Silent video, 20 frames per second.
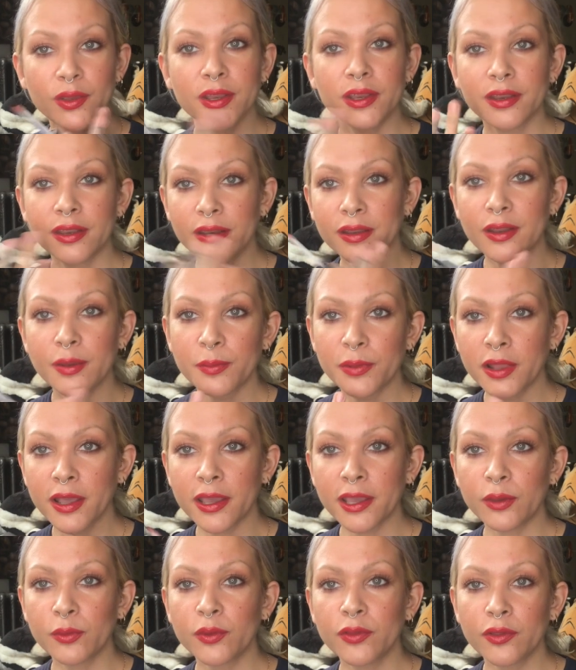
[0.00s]
it and
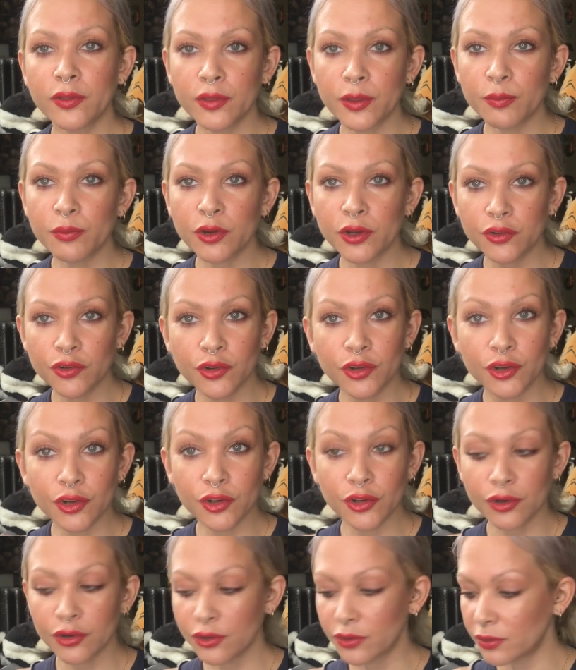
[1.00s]
apply it with the lip brush or
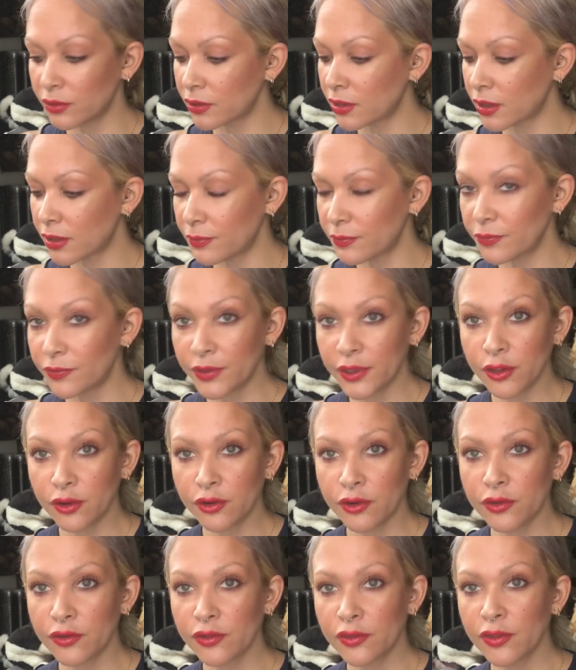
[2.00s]
your um,
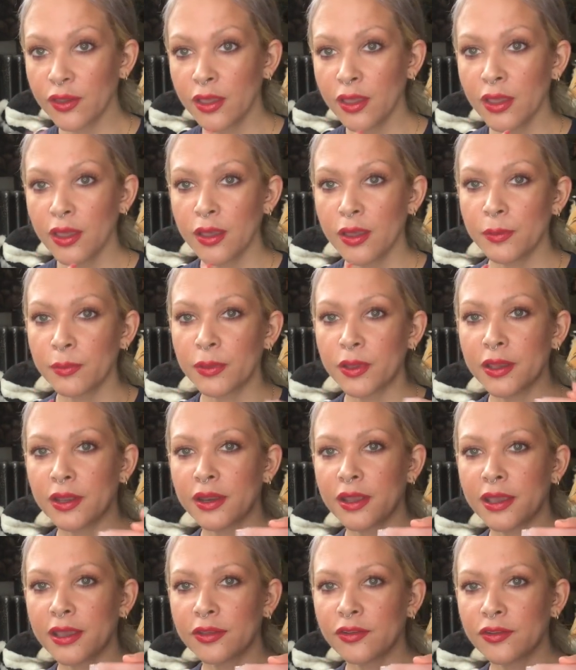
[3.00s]
fingers,
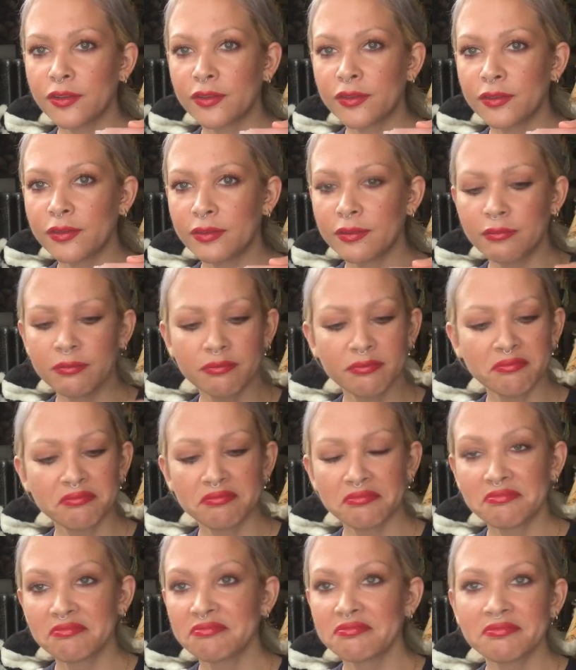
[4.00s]
but I just
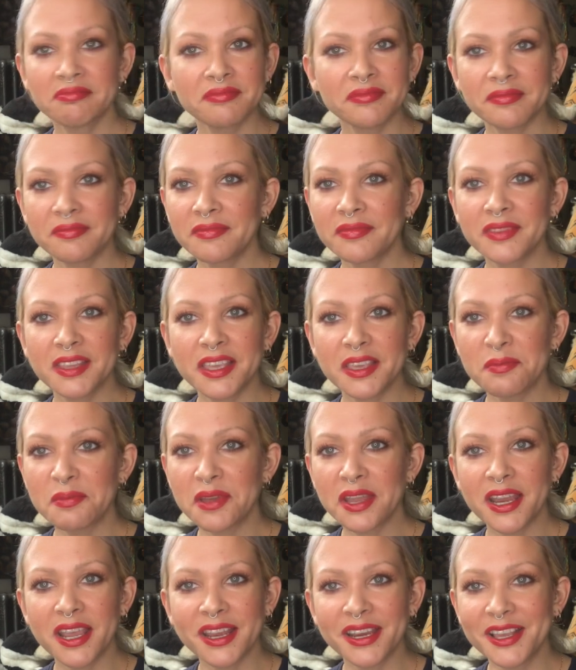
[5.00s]
keep
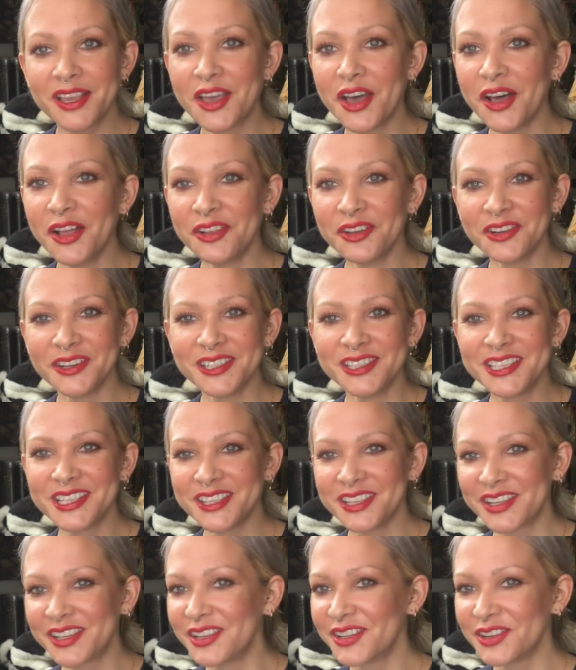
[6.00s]
on adding color into
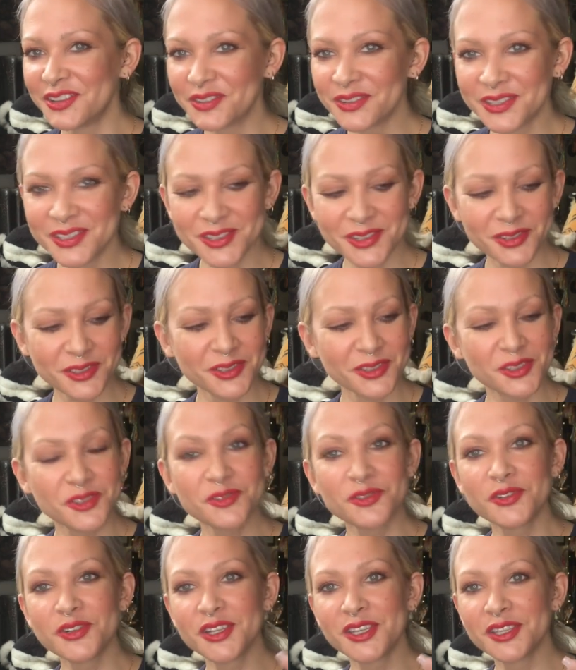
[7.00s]
the clear one so it
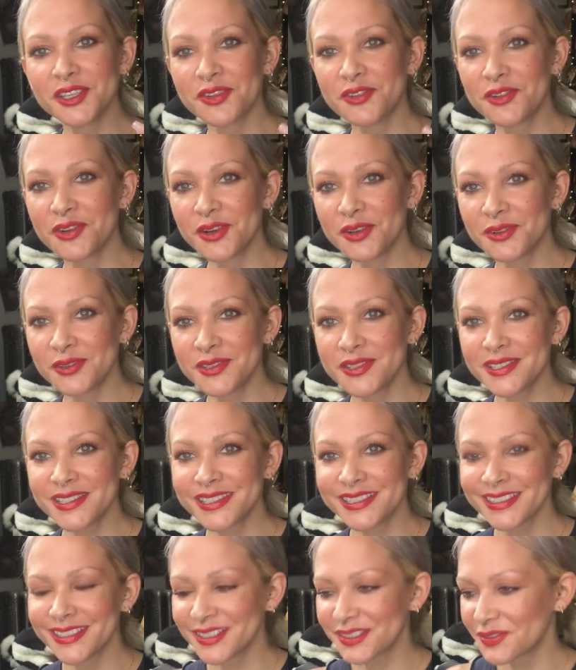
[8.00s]
looks really
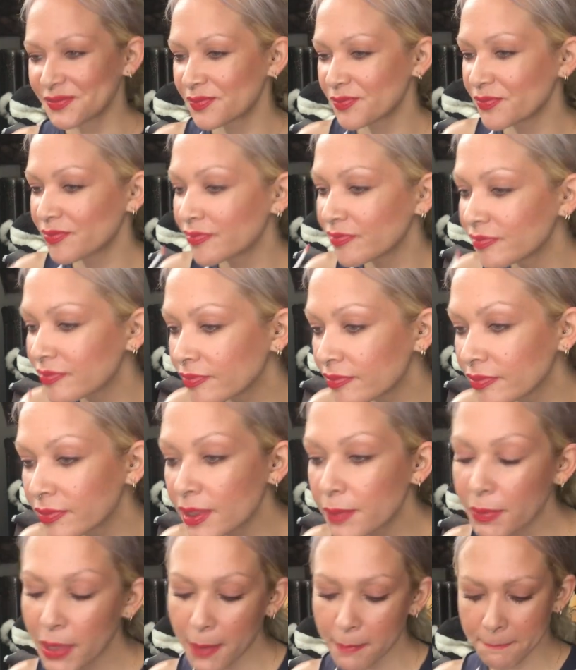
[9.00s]
gross.
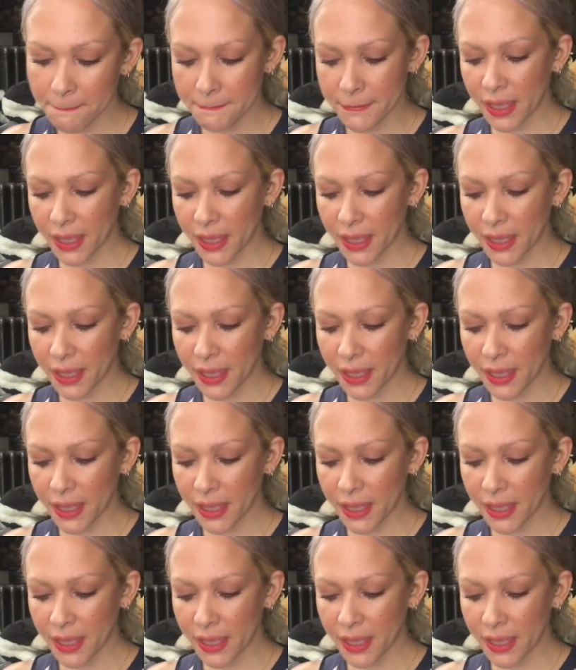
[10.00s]
But